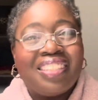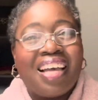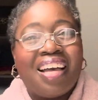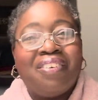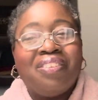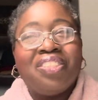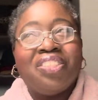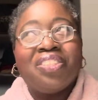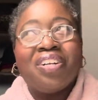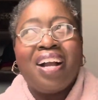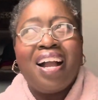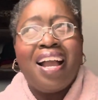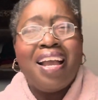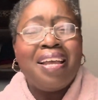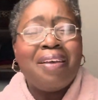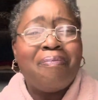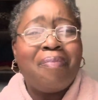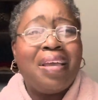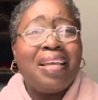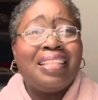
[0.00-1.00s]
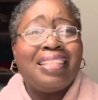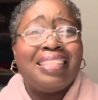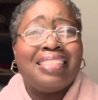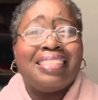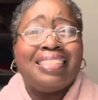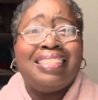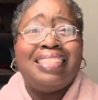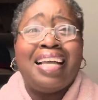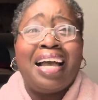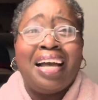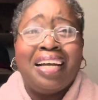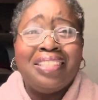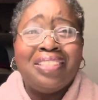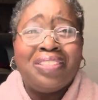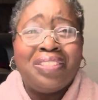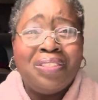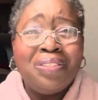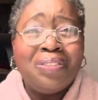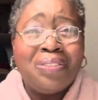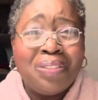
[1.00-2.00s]
I will try and make this not
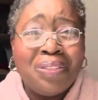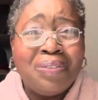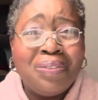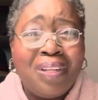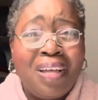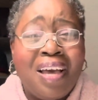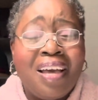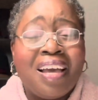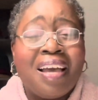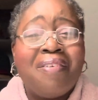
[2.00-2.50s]
too long.